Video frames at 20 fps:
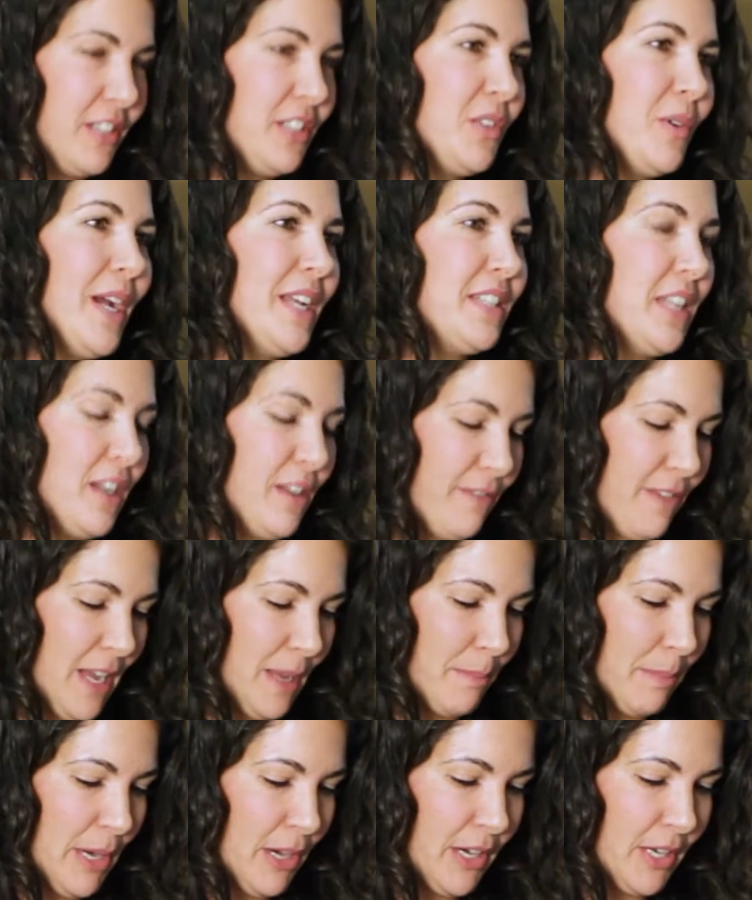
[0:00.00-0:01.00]
to
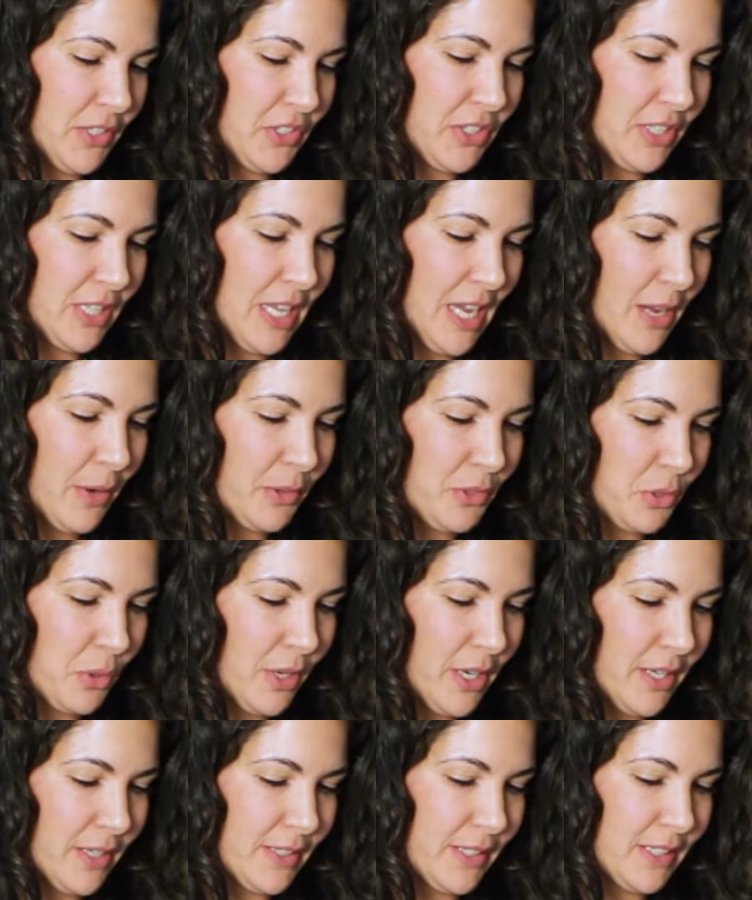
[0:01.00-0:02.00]
identify barriers to the
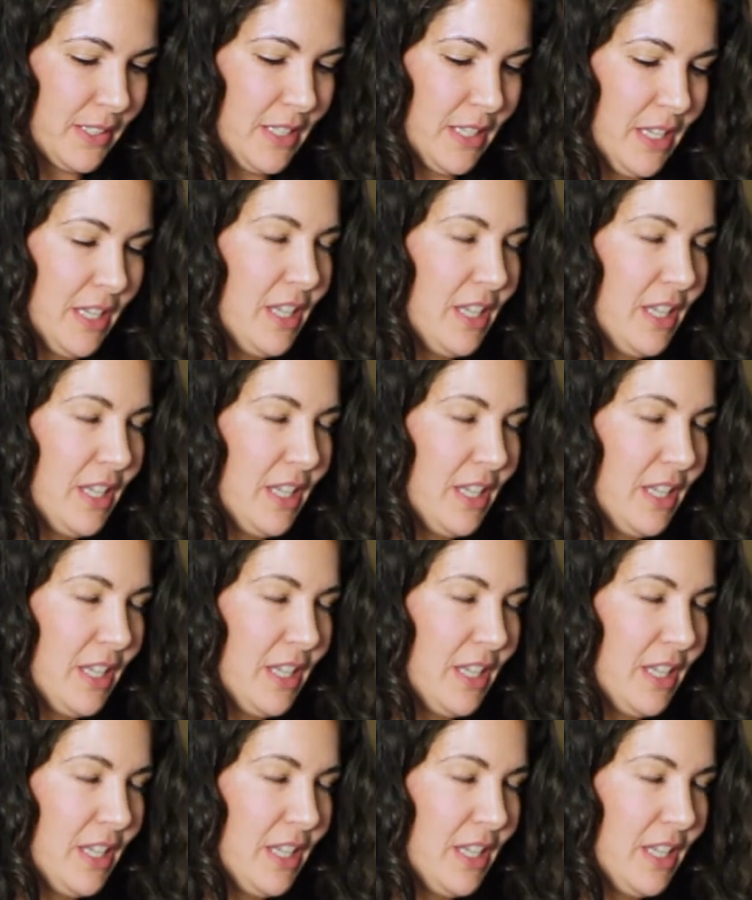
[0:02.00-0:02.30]
outdoors.